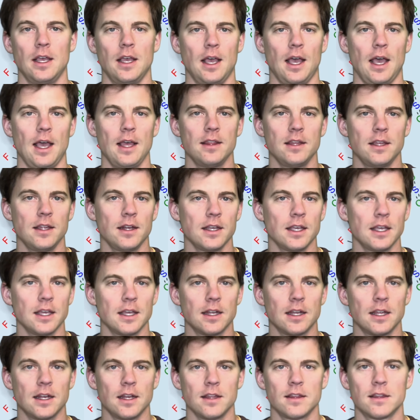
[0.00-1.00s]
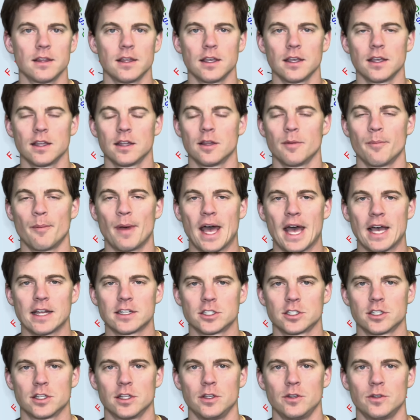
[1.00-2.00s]
And then again, anything in the
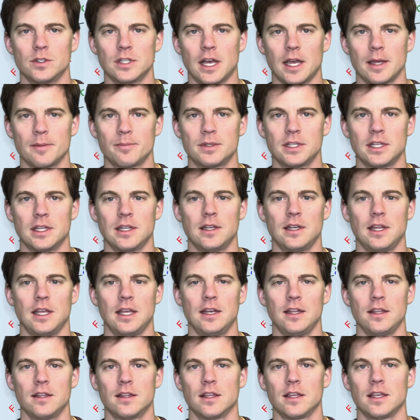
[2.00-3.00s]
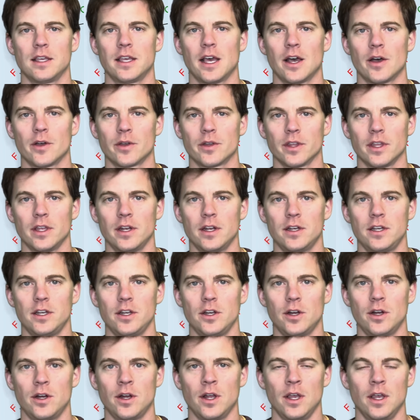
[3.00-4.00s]
batch that you typed in, anything calculated
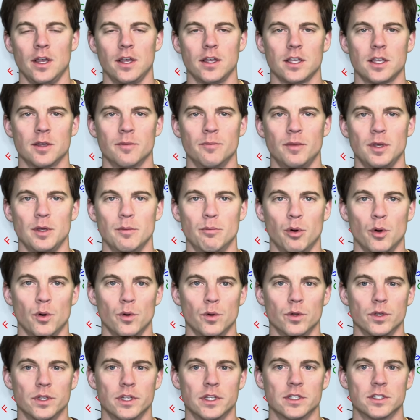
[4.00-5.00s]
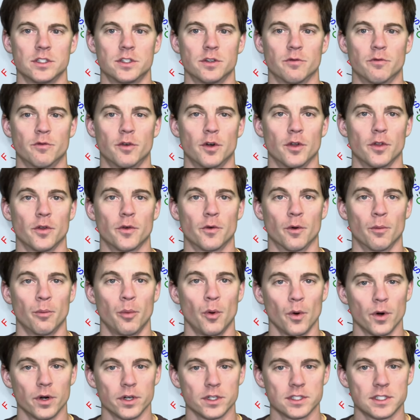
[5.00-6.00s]
here can be pulled into further
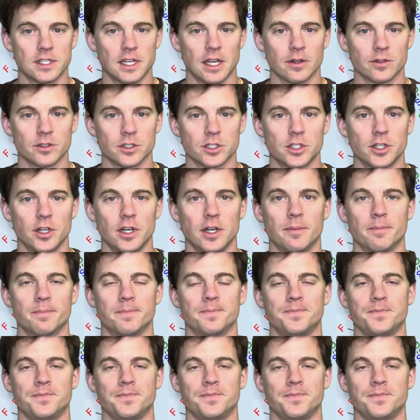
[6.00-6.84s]
reports downstream.